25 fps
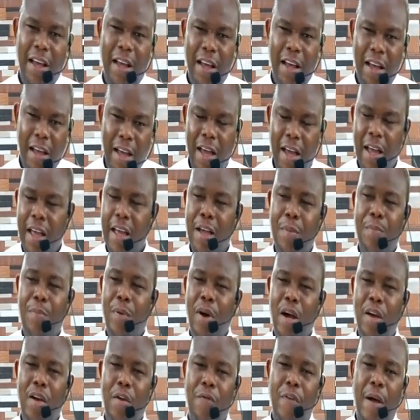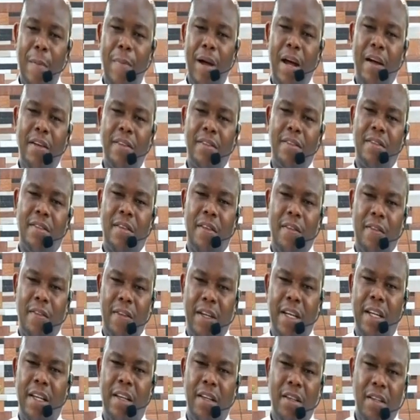A boy of about
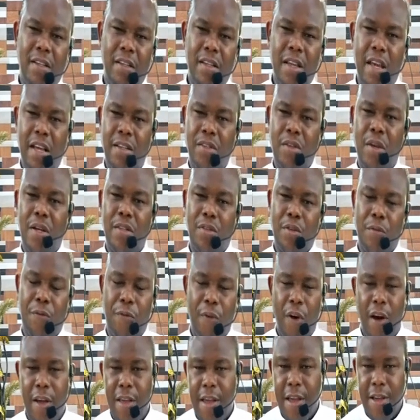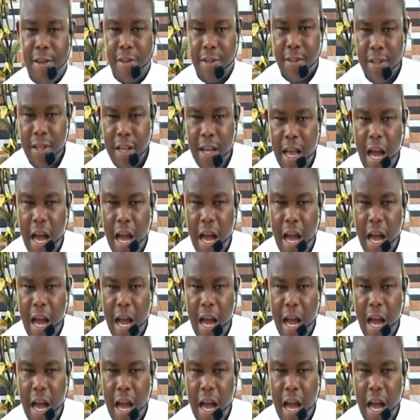3 years going to 4 years.